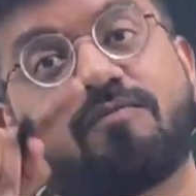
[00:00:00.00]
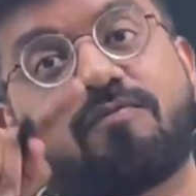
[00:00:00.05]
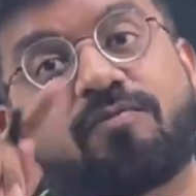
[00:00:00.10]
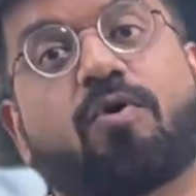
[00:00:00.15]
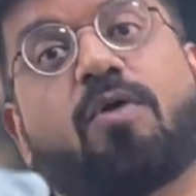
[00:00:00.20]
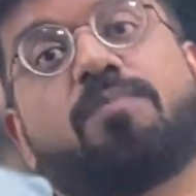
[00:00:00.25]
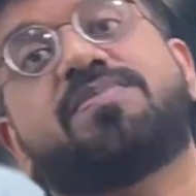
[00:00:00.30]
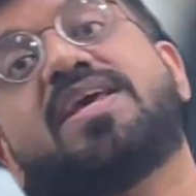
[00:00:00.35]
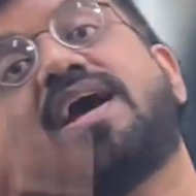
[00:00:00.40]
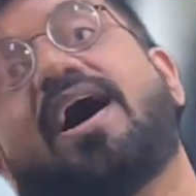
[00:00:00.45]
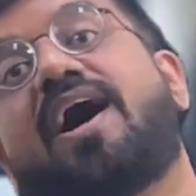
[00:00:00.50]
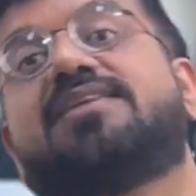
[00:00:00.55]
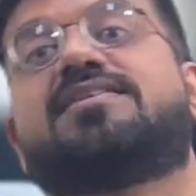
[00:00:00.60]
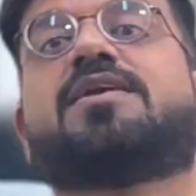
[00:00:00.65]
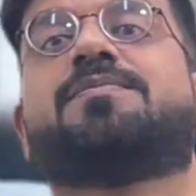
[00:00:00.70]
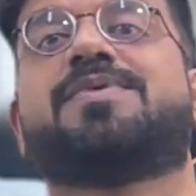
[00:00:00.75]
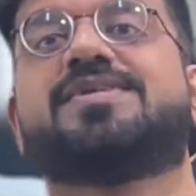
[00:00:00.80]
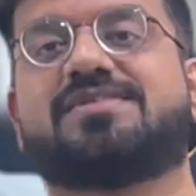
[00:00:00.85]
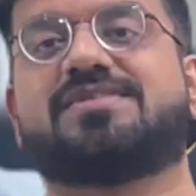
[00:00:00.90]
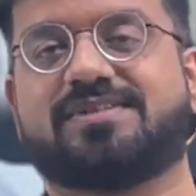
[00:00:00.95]
from the other
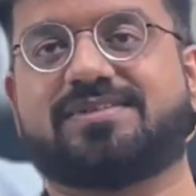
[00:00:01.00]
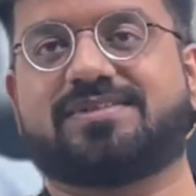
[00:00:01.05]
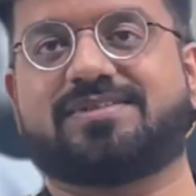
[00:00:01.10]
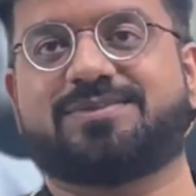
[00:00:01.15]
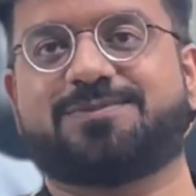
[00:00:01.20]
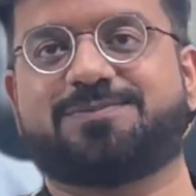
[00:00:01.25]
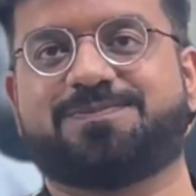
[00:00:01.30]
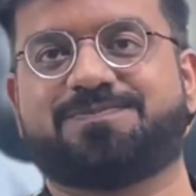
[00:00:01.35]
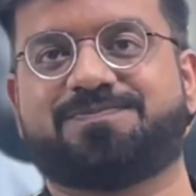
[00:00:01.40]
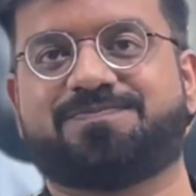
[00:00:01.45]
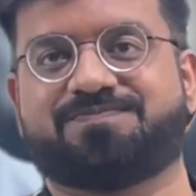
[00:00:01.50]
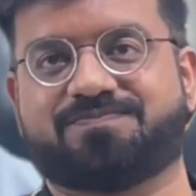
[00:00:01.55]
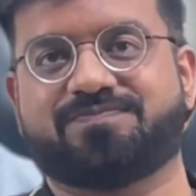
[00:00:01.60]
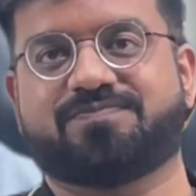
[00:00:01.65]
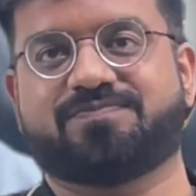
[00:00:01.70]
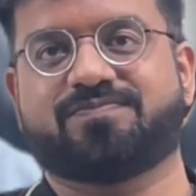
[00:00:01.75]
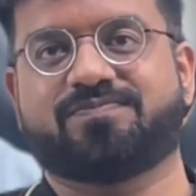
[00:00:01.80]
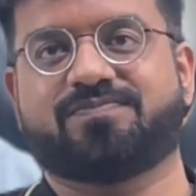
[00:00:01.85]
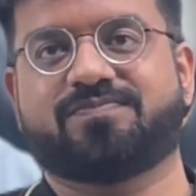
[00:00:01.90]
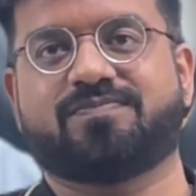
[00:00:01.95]
business.
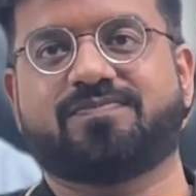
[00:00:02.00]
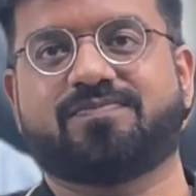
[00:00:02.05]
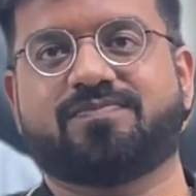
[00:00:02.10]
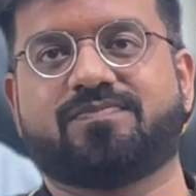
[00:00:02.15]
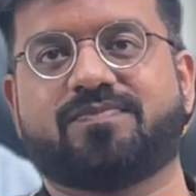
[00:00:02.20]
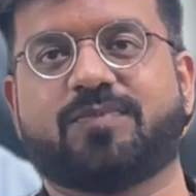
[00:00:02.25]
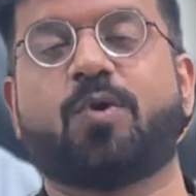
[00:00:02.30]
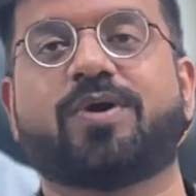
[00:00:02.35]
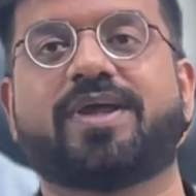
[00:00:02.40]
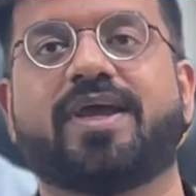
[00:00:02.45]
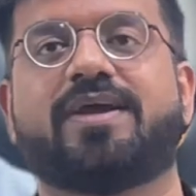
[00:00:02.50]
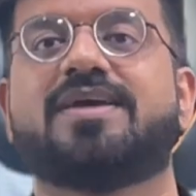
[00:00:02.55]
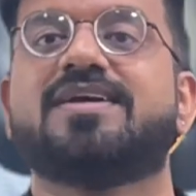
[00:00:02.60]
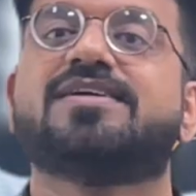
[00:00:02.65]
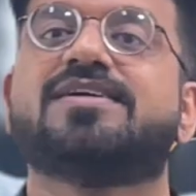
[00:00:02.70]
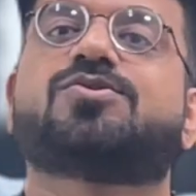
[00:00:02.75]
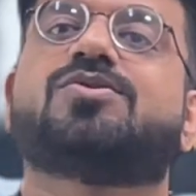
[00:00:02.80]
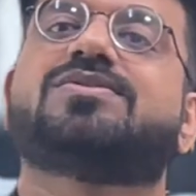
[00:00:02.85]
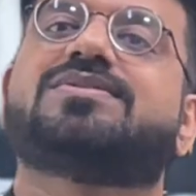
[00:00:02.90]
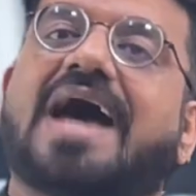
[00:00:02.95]
Okay,
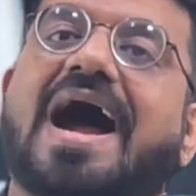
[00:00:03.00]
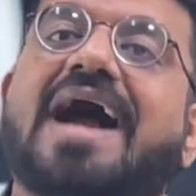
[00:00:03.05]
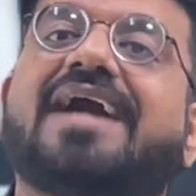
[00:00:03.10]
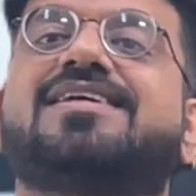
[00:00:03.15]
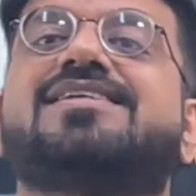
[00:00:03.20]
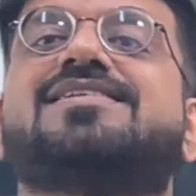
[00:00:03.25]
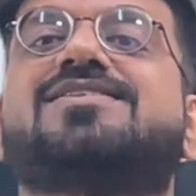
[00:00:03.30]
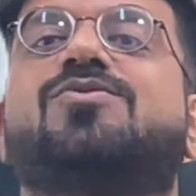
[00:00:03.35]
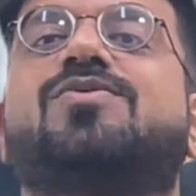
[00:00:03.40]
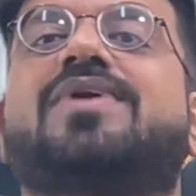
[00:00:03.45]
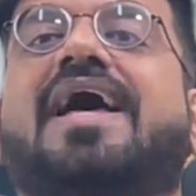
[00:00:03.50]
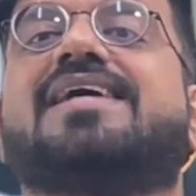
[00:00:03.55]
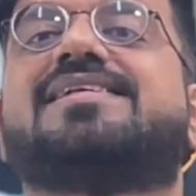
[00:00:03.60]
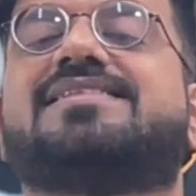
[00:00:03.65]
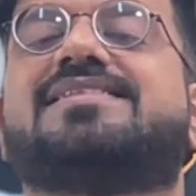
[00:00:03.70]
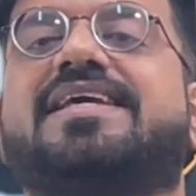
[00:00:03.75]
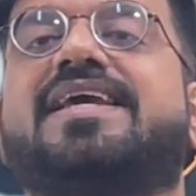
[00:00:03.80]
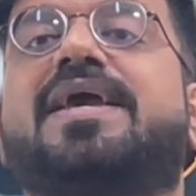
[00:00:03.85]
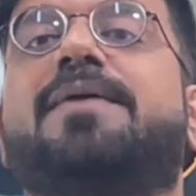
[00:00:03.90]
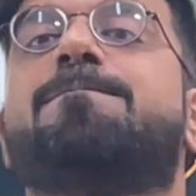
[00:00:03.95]
so that is known as
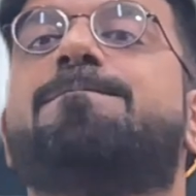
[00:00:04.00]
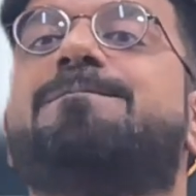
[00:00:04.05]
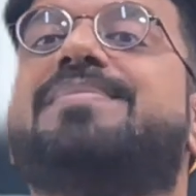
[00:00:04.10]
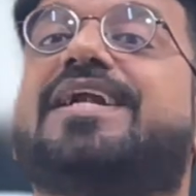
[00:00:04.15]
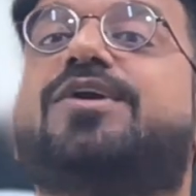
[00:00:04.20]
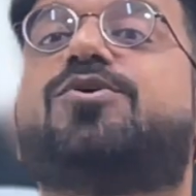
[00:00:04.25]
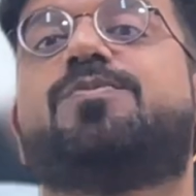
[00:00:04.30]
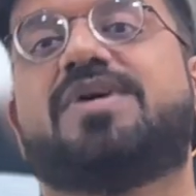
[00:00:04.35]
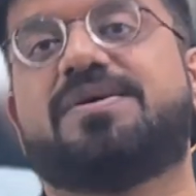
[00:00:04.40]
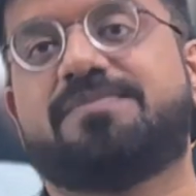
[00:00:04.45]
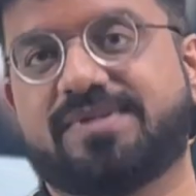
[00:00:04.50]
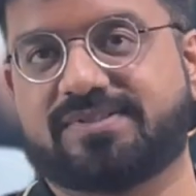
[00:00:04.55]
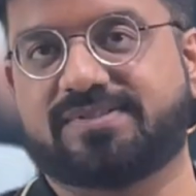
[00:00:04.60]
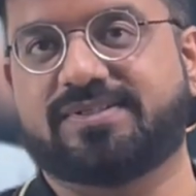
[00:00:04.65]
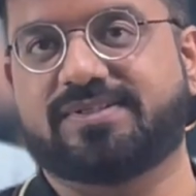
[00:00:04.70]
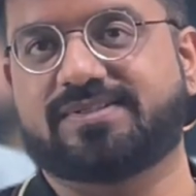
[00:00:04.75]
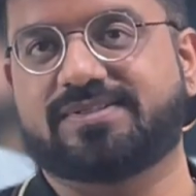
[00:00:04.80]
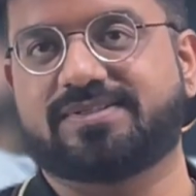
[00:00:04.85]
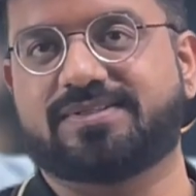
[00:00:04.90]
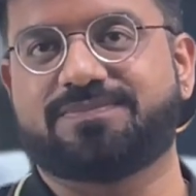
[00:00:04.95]
the B2B
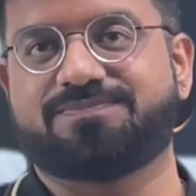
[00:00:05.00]
business.